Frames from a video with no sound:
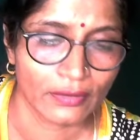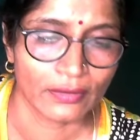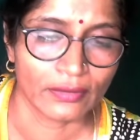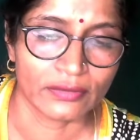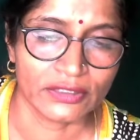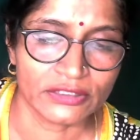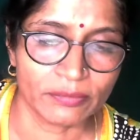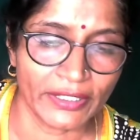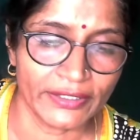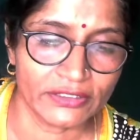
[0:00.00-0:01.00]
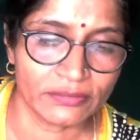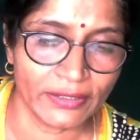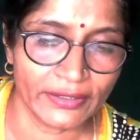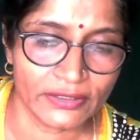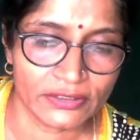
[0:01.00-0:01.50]
This minus
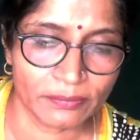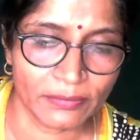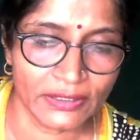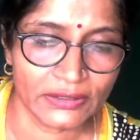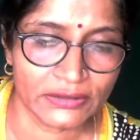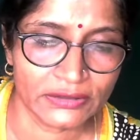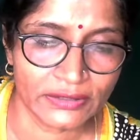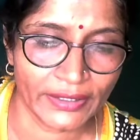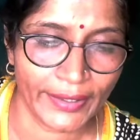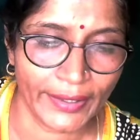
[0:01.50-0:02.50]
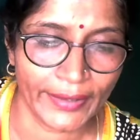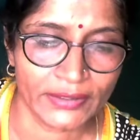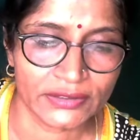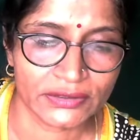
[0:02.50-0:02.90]
minus plus x,